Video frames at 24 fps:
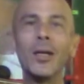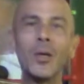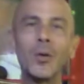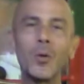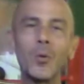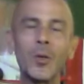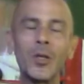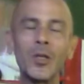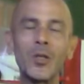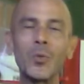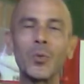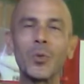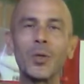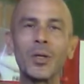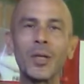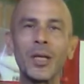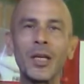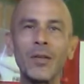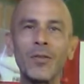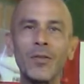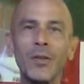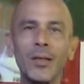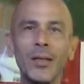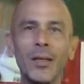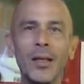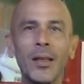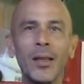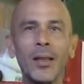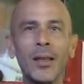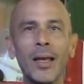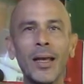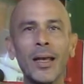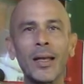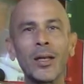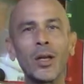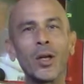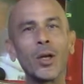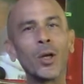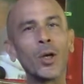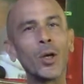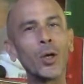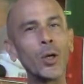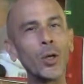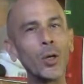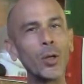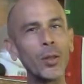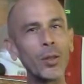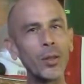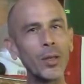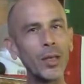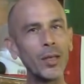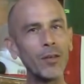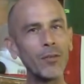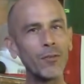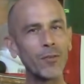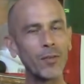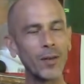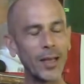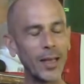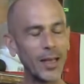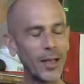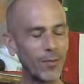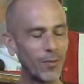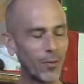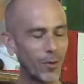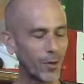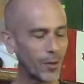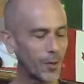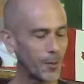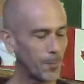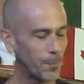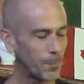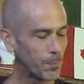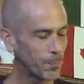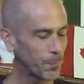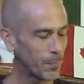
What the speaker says: which will give it that earthy flavor.